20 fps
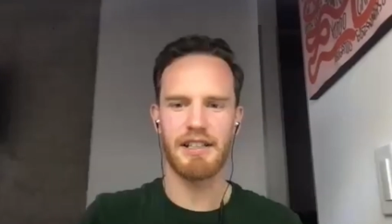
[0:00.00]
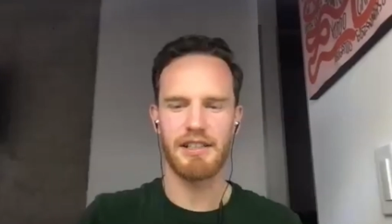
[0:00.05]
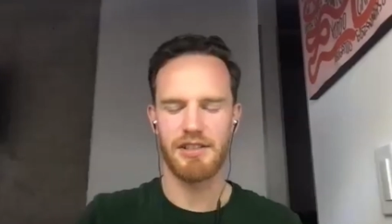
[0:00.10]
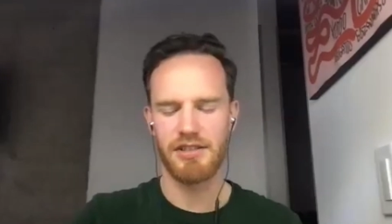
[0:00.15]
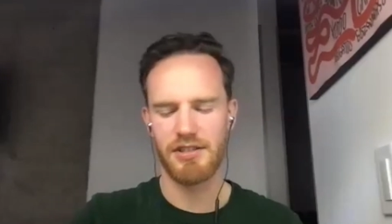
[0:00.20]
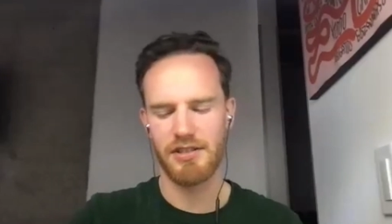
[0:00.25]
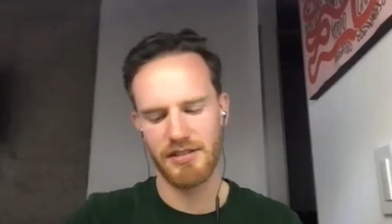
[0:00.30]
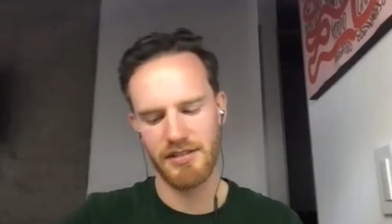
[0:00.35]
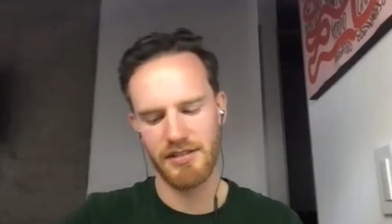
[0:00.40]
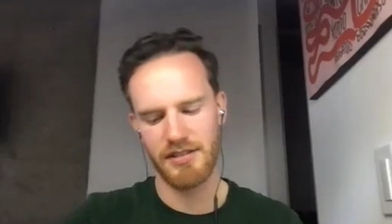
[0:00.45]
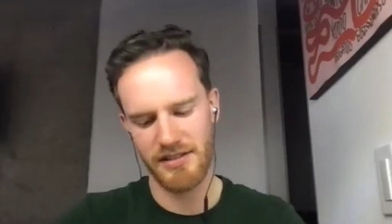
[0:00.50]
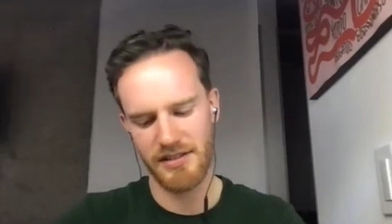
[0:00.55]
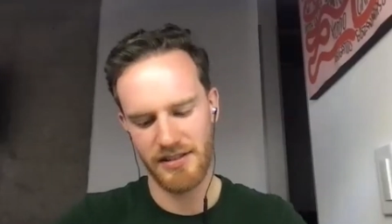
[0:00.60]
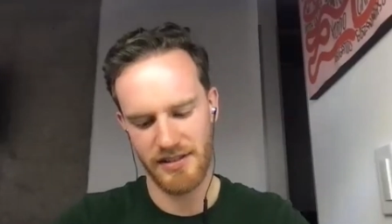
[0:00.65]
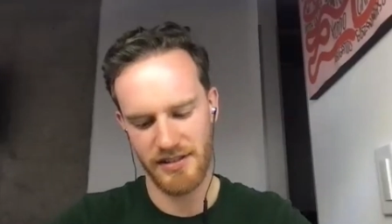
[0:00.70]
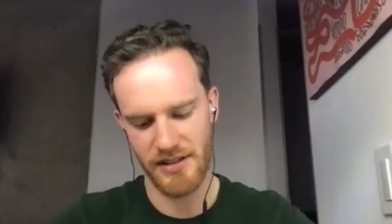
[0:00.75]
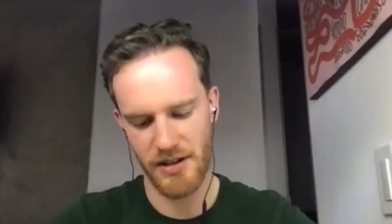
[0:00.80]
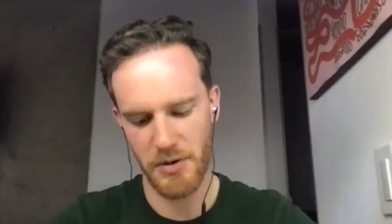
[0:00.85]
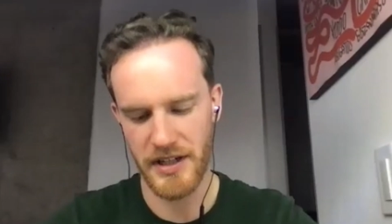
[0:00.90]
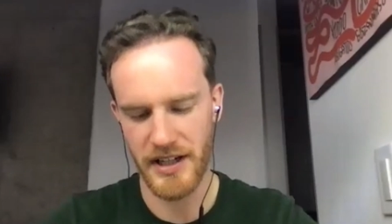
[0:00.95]
English.
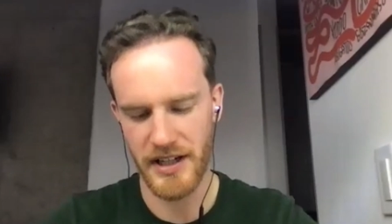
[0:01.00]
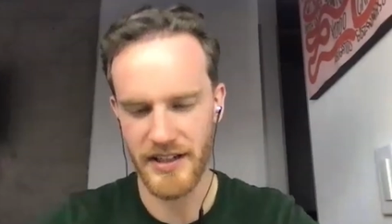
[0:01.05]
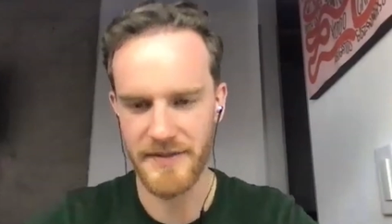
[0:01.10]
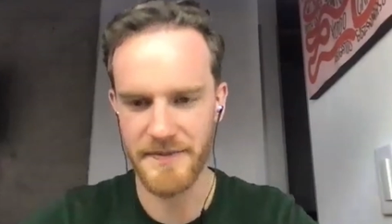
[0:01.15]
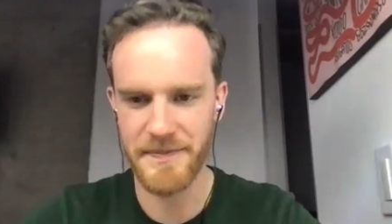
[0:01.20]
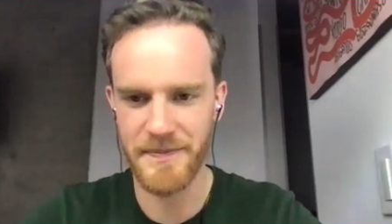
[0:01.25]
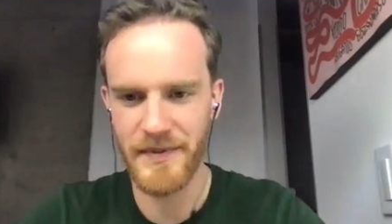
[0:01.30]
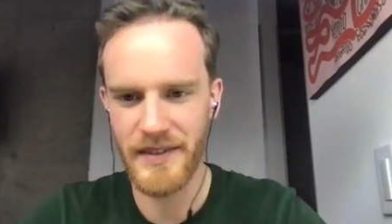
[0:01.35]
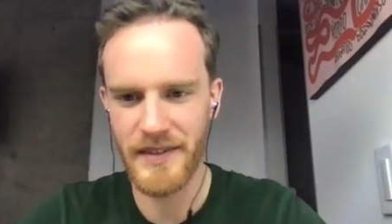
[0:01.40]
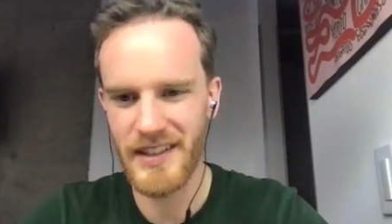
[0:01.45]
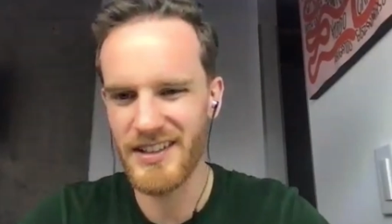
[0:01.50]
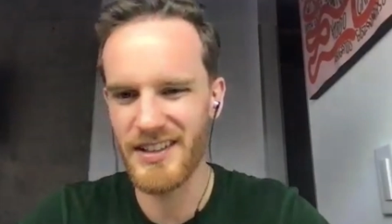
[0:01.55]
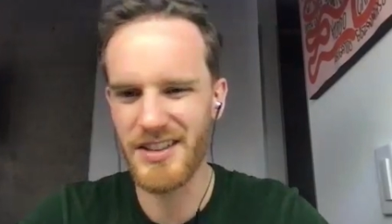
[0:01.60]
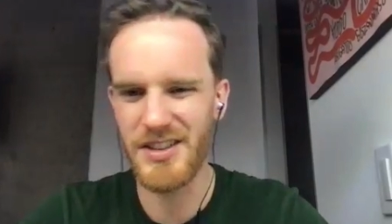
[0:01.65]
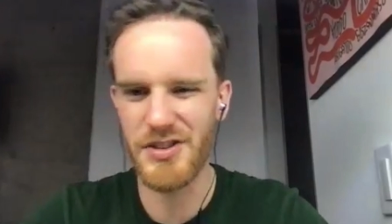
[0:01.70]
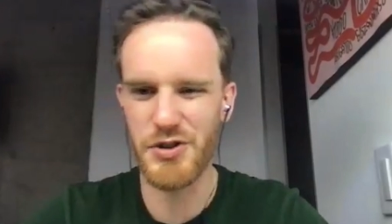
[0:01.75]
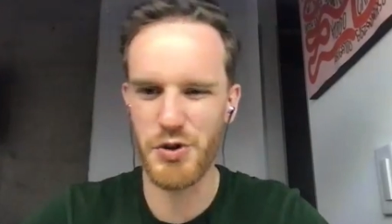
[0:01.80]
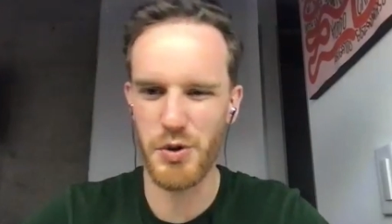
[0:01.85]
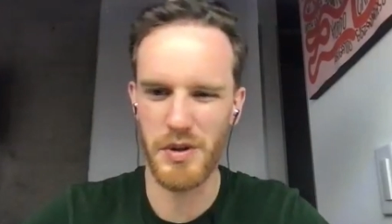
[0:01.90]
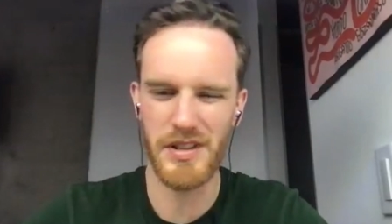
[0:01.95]
Okay.
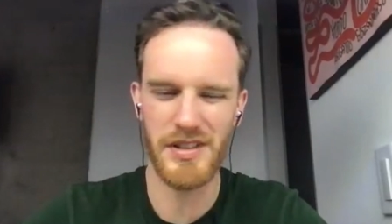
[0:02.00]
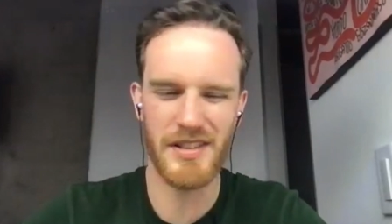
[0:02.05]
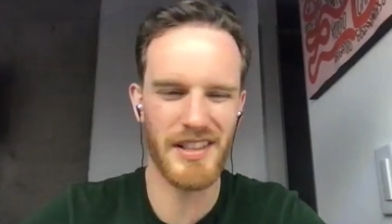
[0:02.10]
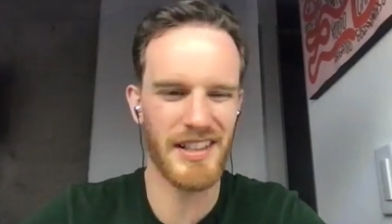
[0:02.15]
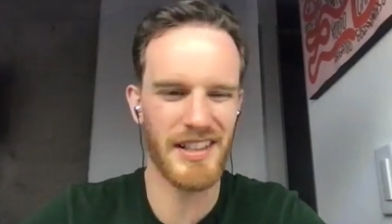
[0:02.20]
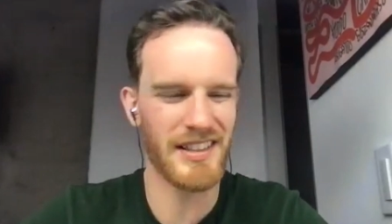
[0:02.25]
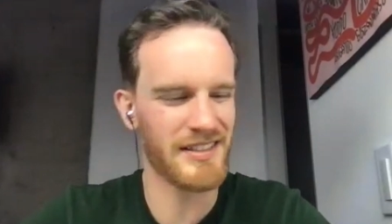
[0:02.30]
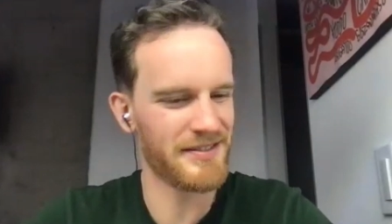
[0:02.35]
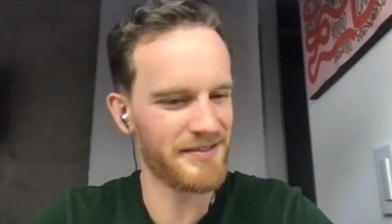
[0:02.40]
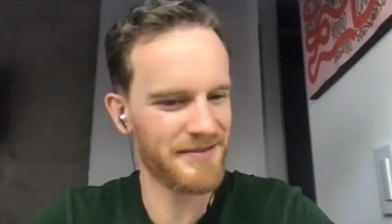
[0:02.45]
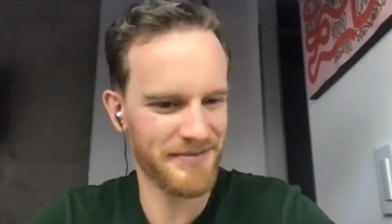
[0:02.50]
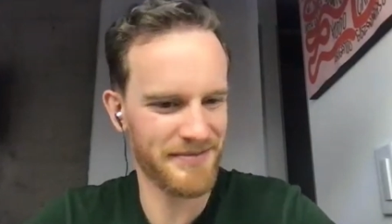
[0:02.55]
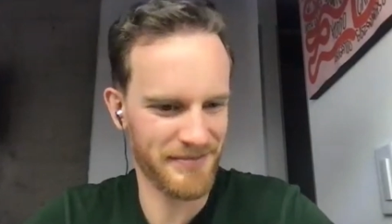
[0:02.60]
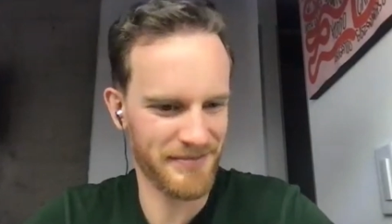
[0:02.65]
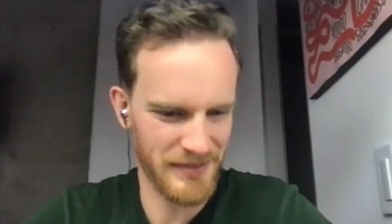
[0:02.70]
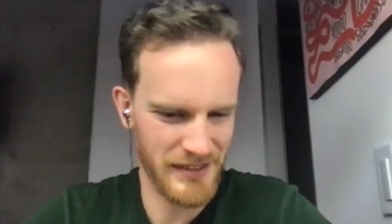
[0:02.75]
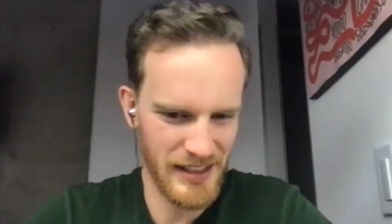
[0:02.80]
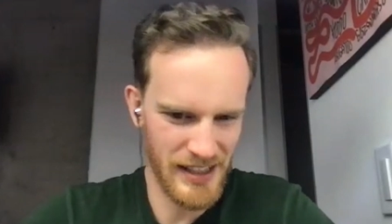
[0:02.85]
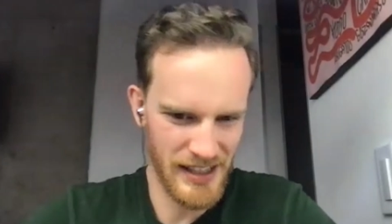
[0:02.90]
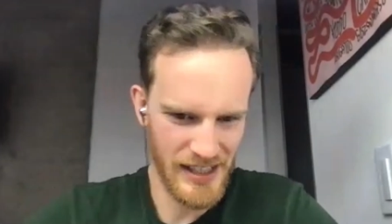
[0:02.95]
Good choice. Yeah.
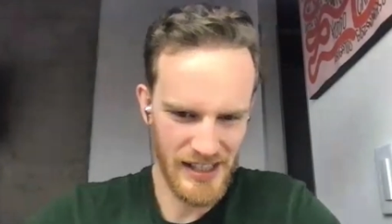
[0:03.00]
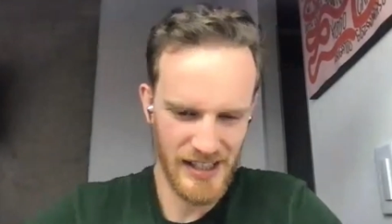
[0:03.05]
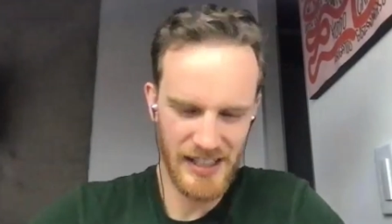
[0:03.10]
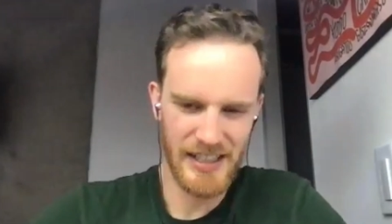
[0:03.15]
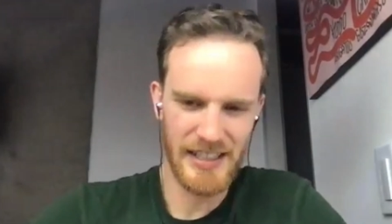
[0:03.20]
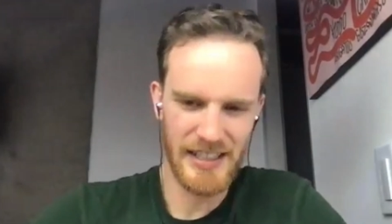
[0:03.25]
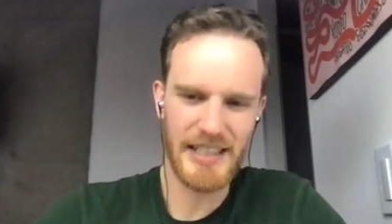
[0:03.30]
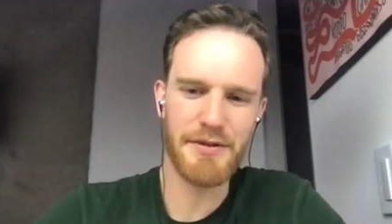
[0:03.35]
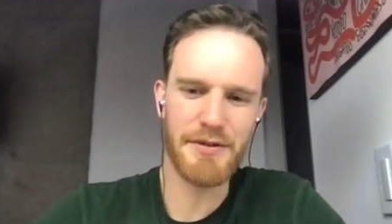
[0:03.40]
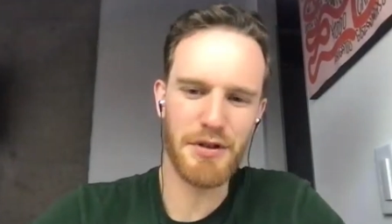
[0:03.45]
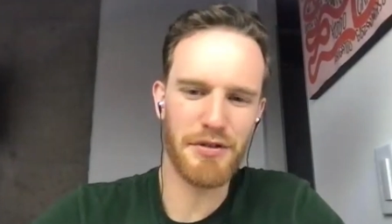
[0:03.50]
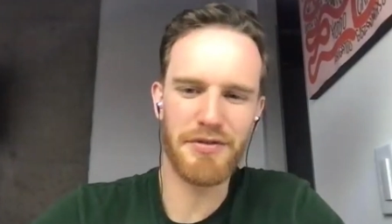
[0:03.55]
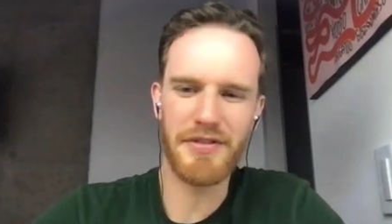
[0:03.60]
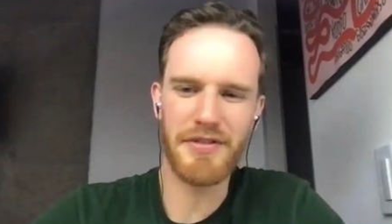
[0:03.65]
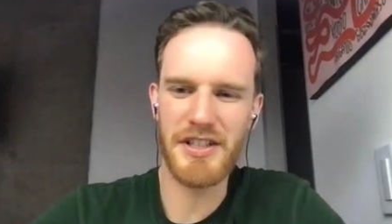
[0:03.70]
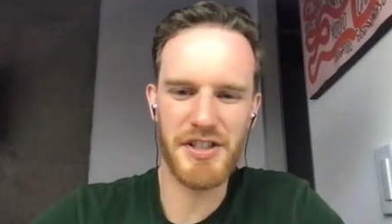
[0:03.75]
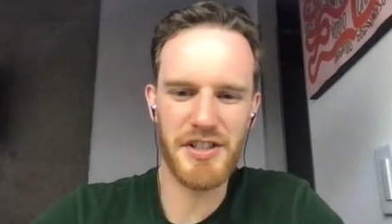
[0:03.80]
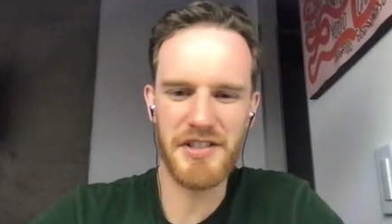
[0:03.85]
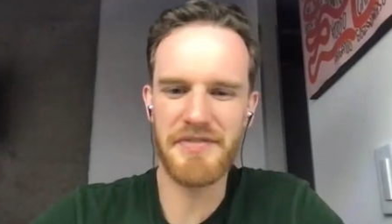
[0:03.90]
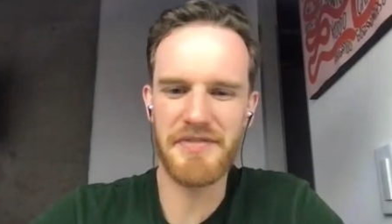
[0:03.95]
Even though
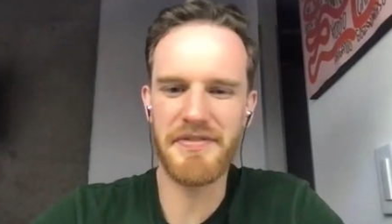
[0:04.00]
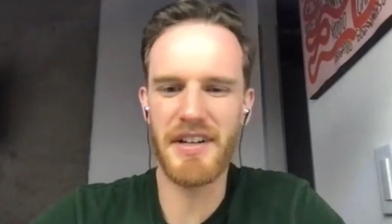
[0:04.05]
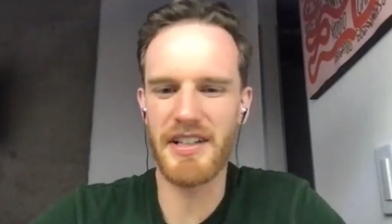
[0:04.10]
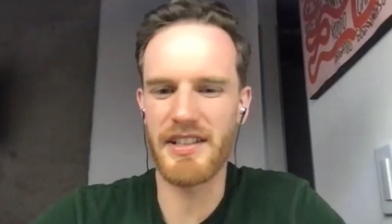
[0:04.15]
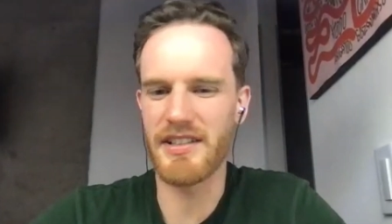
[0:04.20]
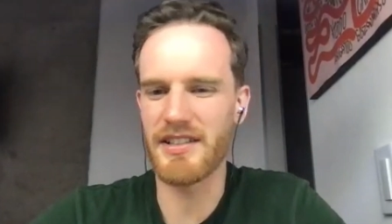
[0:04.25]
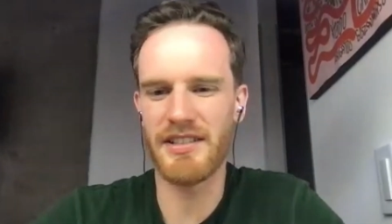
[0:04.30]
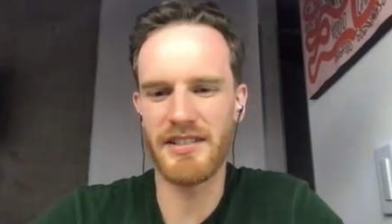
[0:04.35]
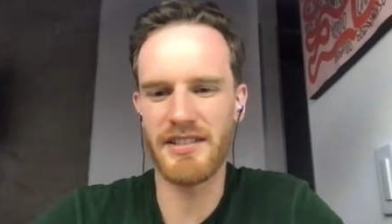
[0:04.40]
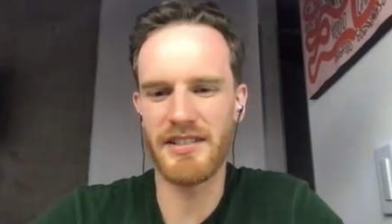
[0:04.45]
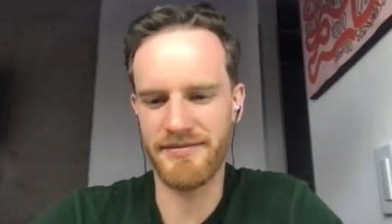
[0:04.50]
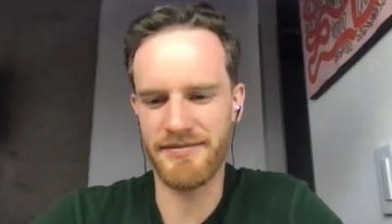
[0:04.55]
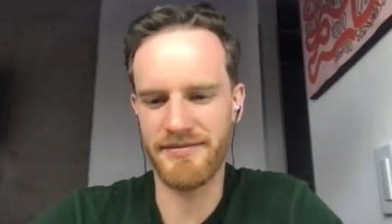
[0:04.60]
French is funner.